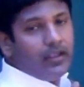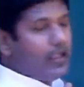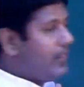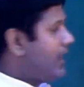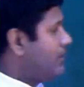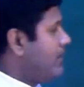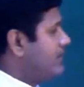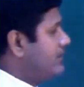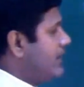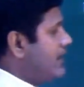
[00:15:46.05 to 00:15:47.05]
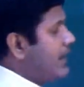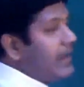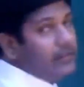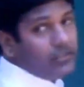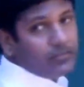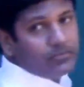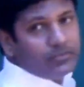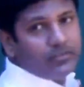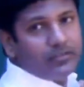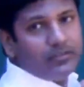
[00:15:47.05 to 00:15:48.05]
And that makes it like
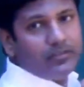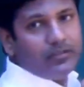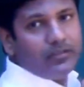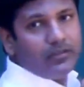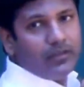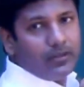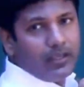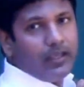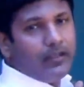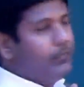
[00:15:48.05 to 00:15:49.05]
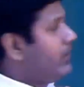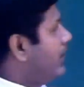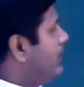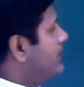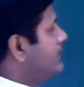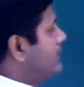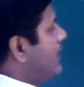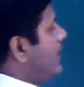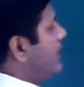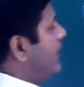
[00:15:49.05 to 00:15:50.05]
terms. Okay? And this is
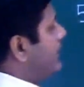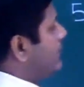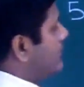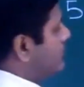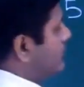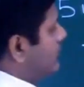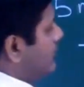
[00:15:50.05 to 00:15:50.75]
unlike terms.